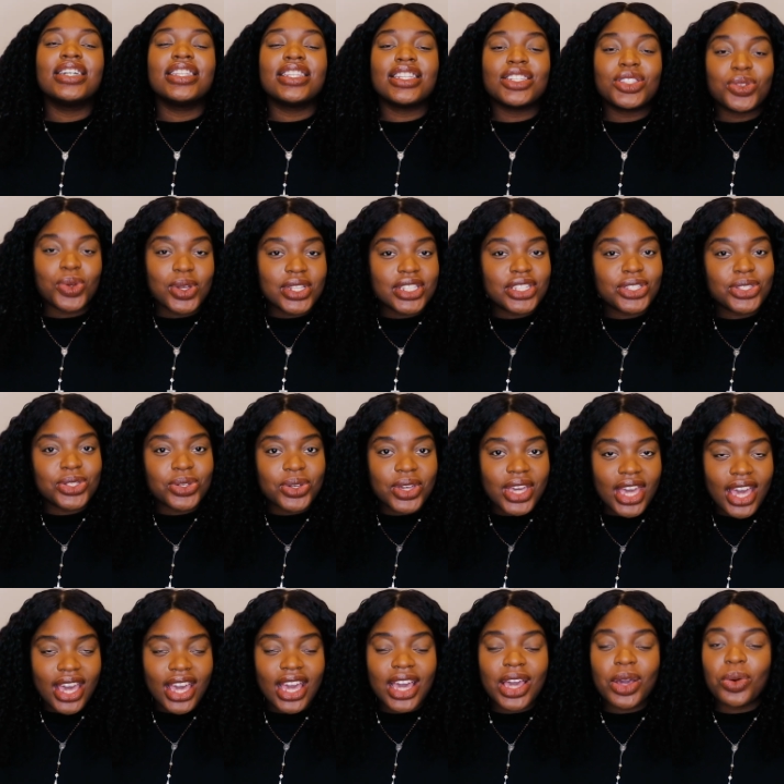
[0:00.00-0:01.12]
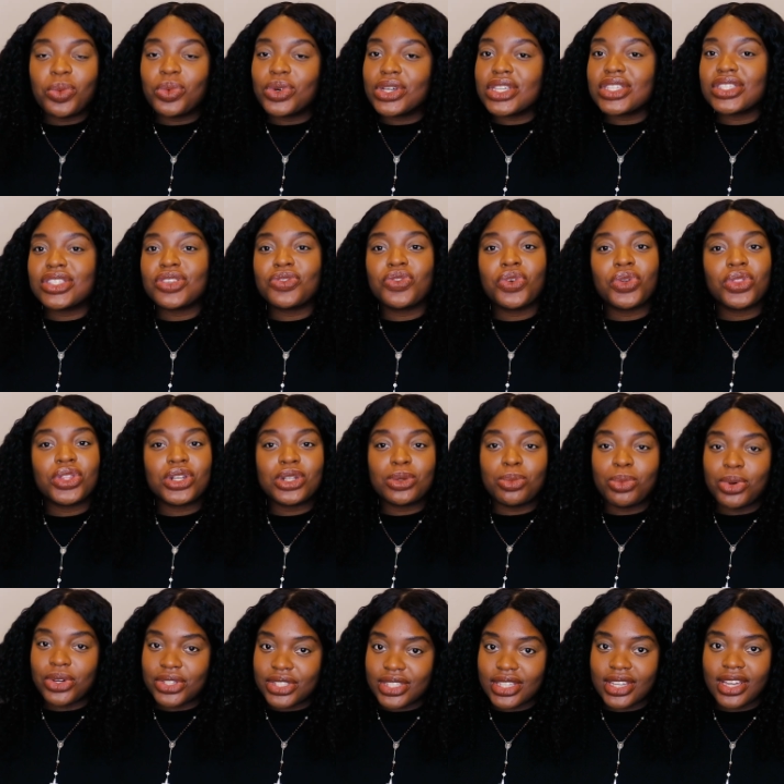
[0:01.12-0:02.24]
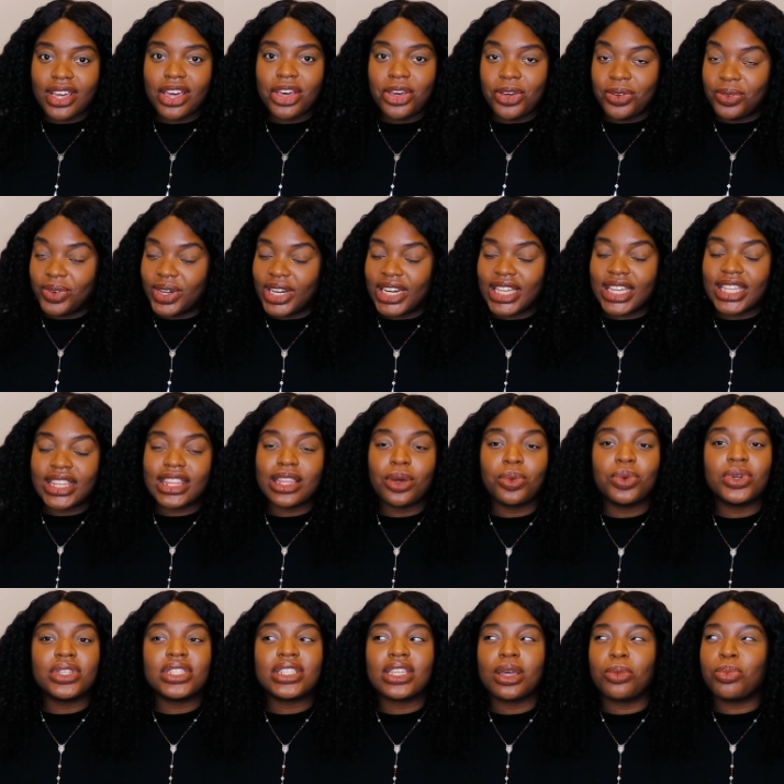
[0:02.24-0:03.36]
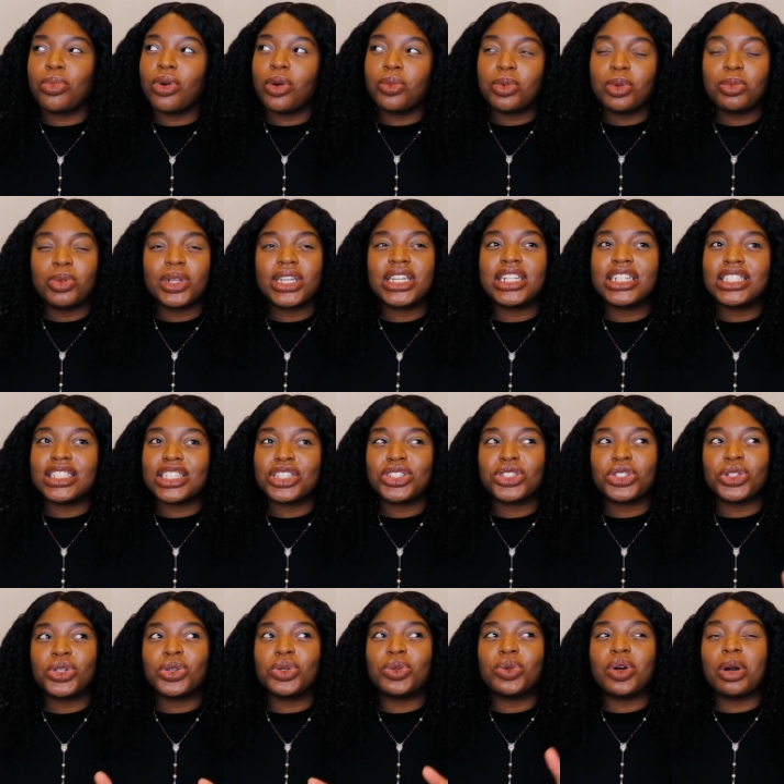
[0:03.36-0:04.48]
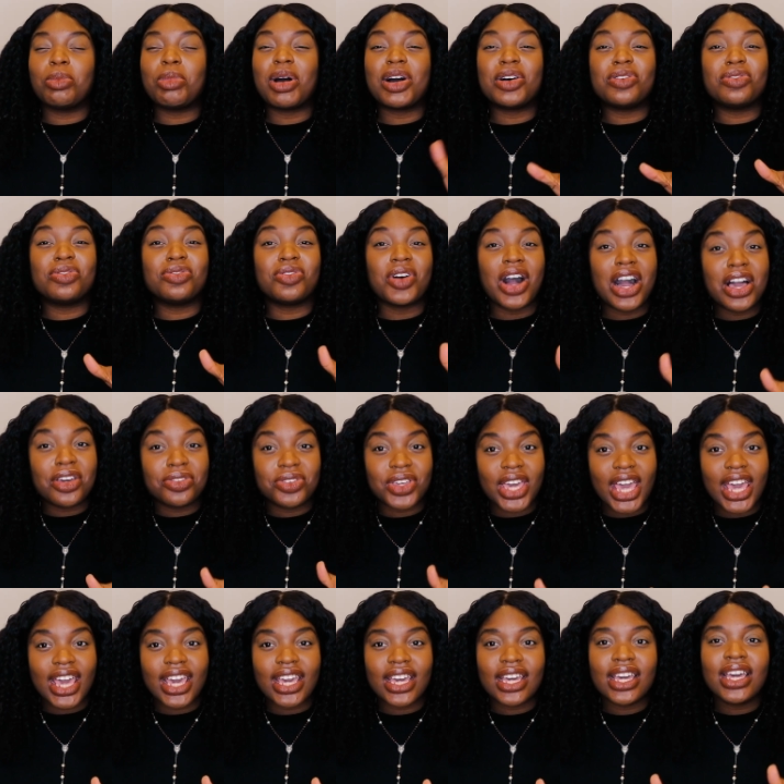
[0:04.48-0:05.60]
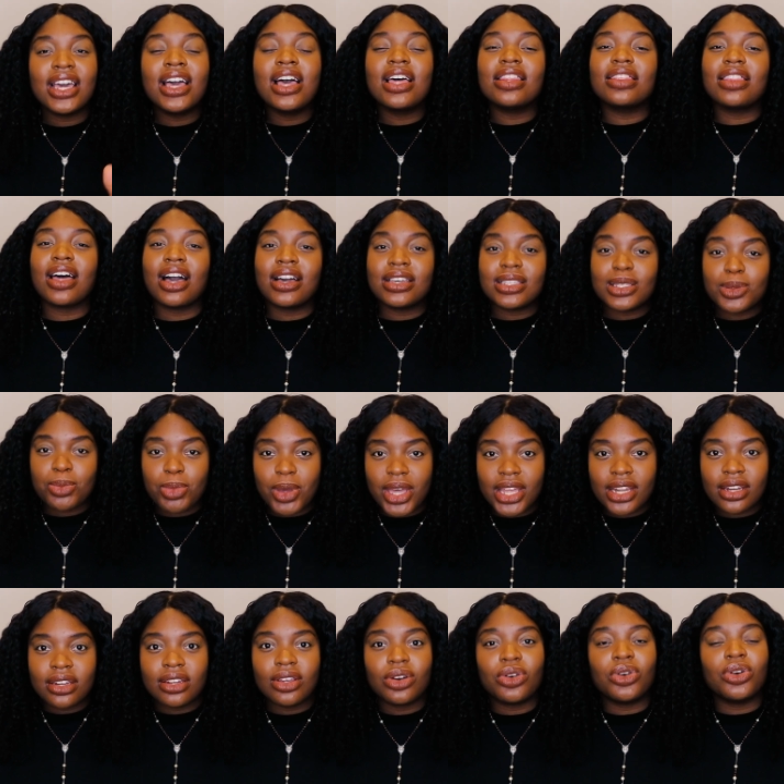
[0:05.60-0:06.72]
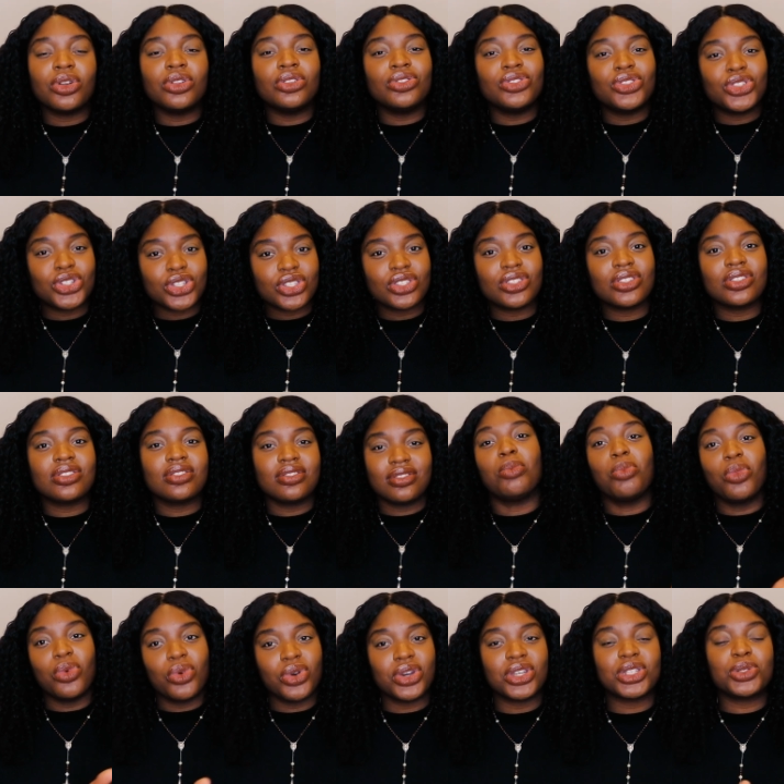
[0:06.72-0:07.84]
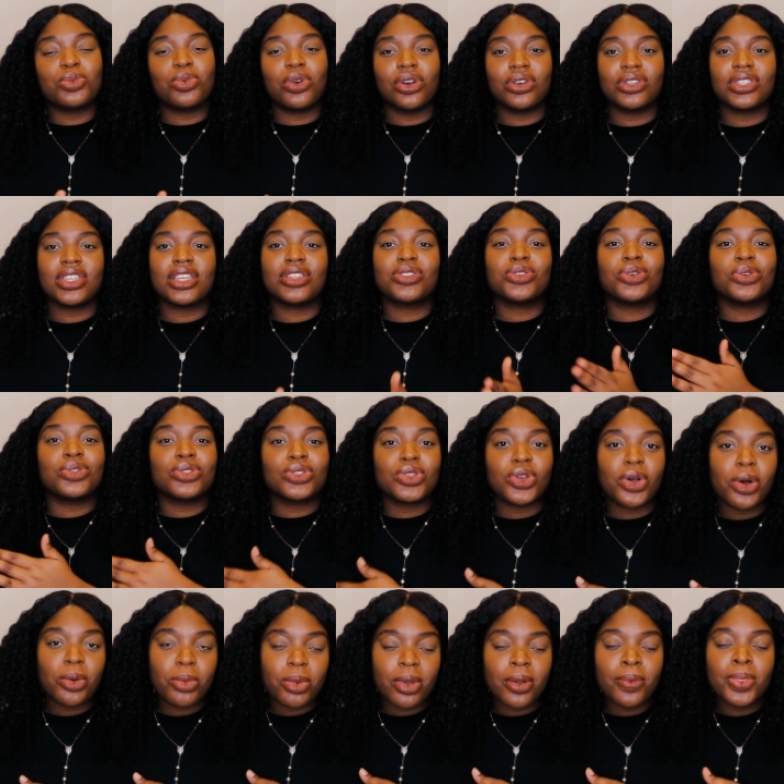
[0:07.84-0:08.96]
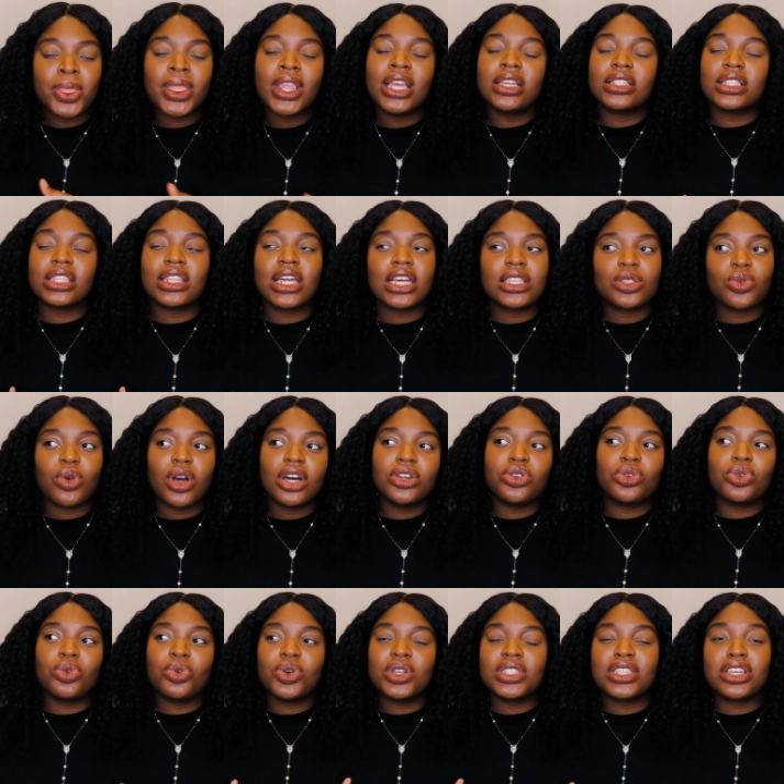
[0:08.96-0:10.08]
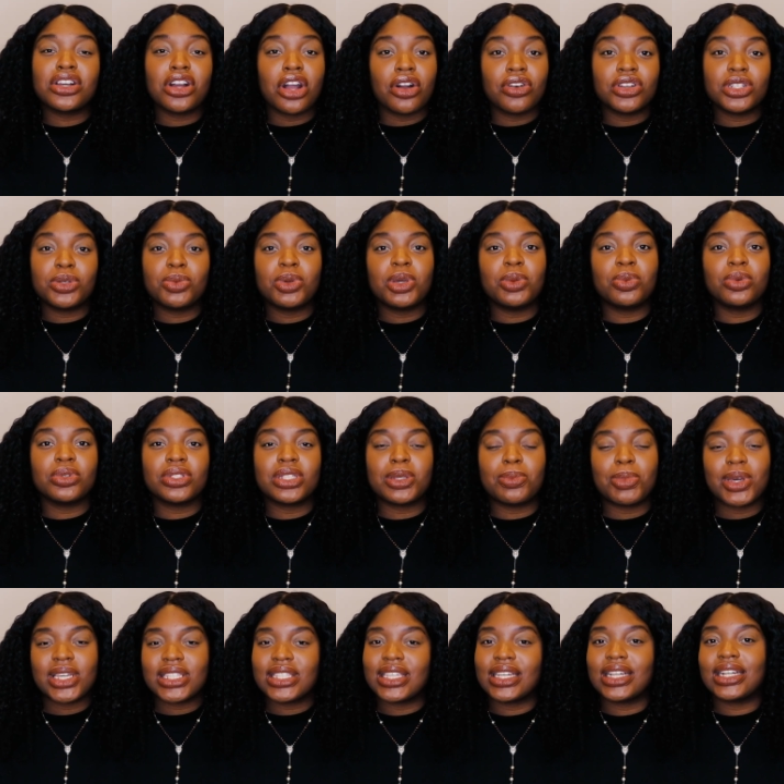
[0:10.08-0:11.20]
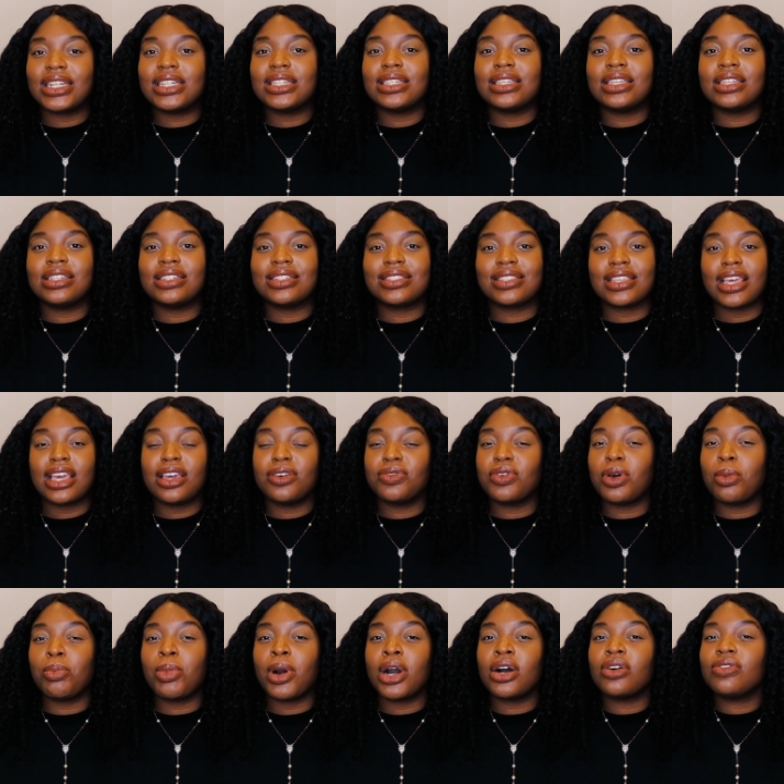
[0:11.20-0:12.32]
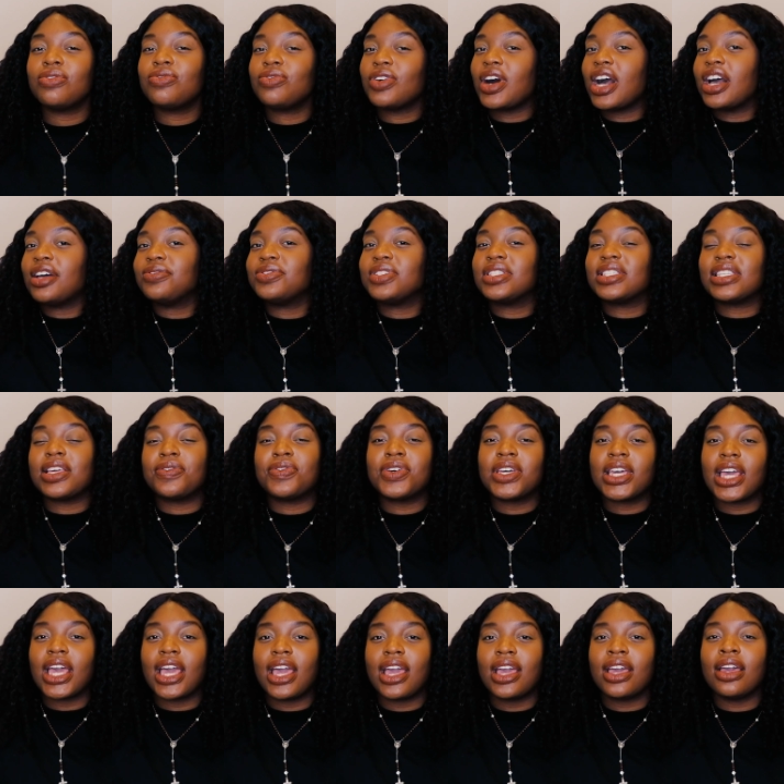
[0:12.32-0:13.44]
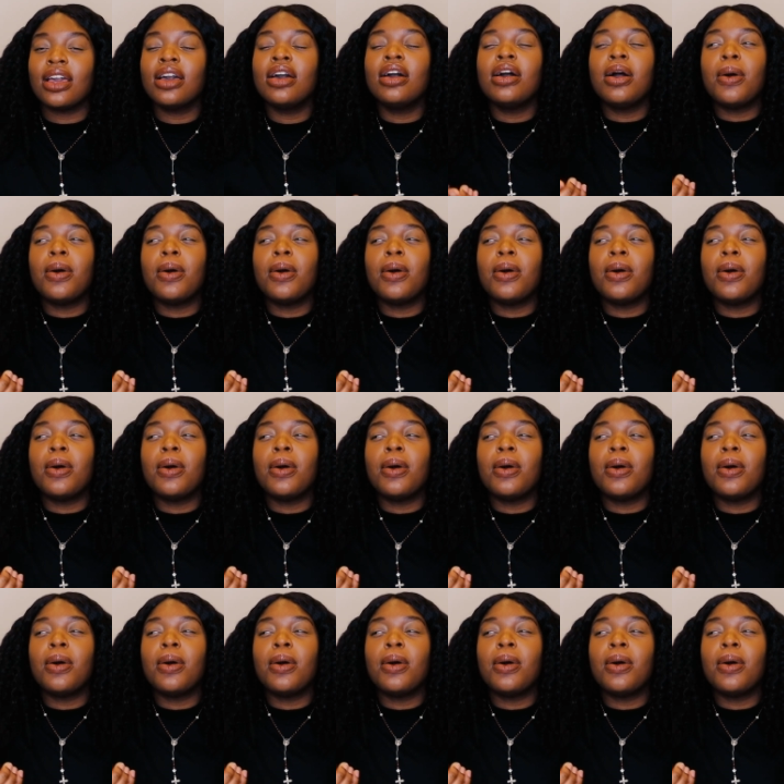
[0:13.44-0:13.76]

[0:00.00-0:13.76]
The 22k was for the deposit only. There was probably an additional about 5k that I spent on just the mortgage process on top. So that's why I'd always encourage people to basically save about 5 to 7k